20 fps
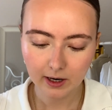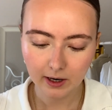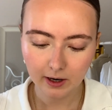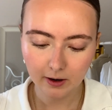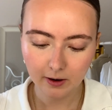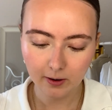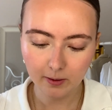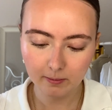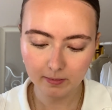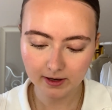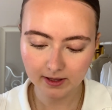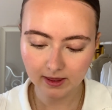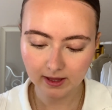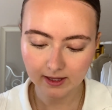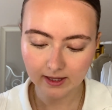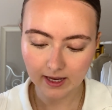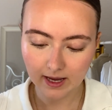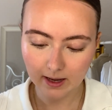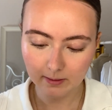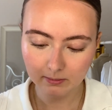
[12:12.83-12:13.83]
I think the
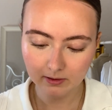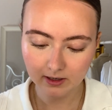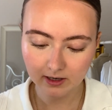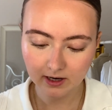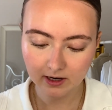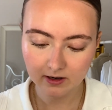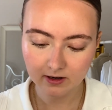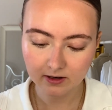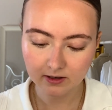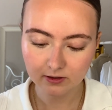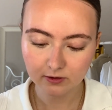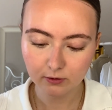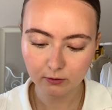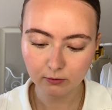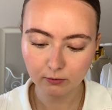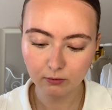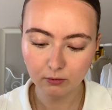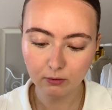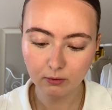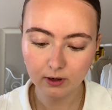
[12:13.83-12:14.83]
applicator is
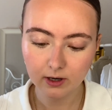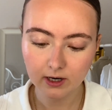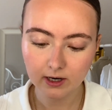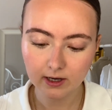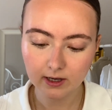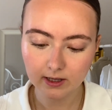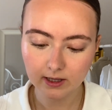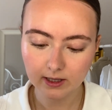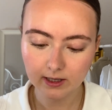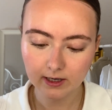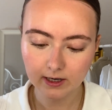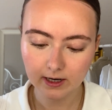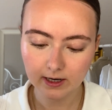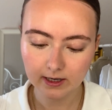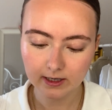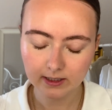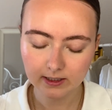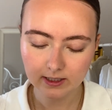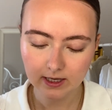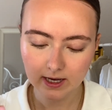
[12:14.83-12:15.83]
really
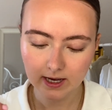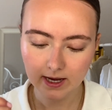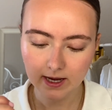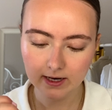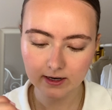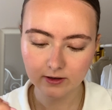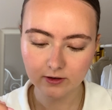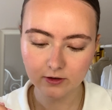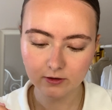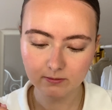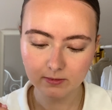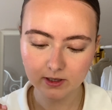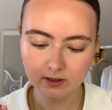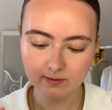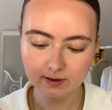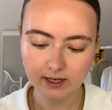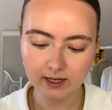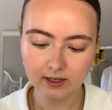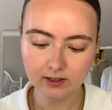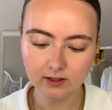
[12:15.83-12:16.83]
nice, and it just makes my
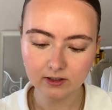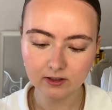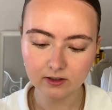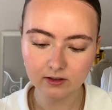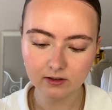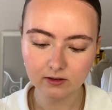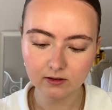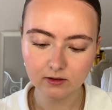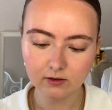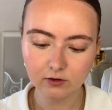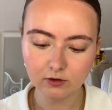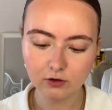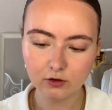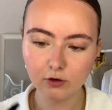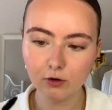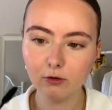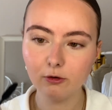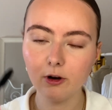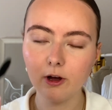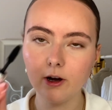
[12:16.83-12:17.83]
lashes so
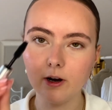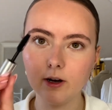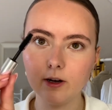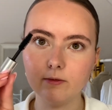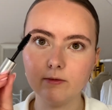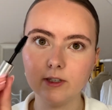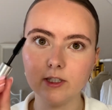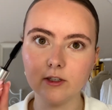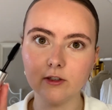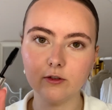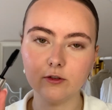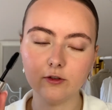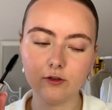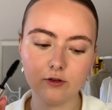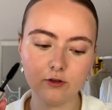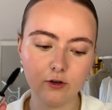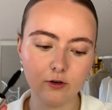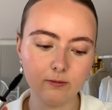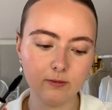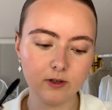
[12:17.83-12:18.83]
long and with
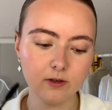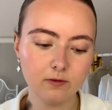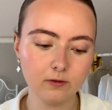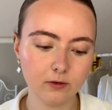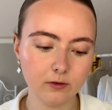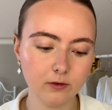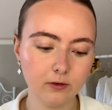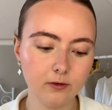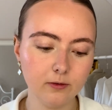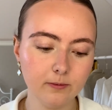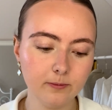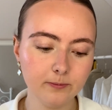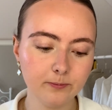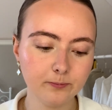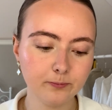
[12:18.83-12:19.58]
so much volume.